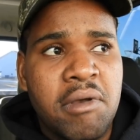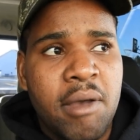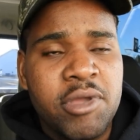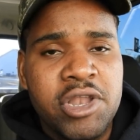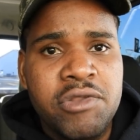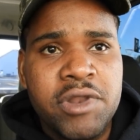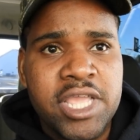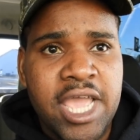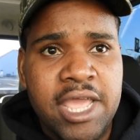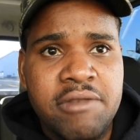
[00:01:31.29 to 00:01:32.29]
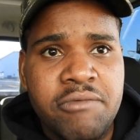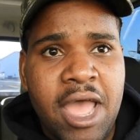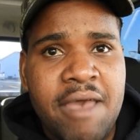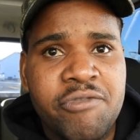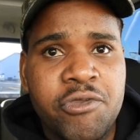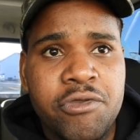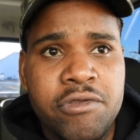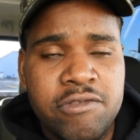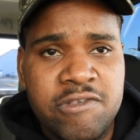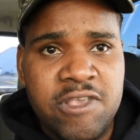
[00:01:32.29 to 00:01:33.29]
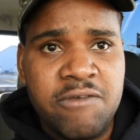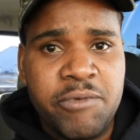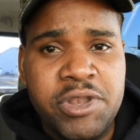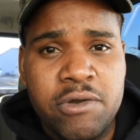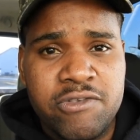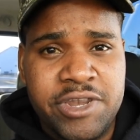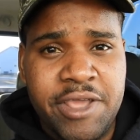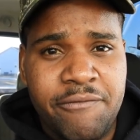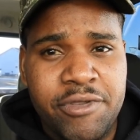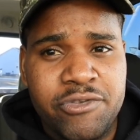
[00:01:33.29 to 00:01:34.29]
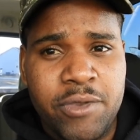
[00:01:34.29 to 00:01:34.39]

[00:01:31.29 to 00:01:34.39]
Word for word: I'm gonna do it again after to see if we notice a difference.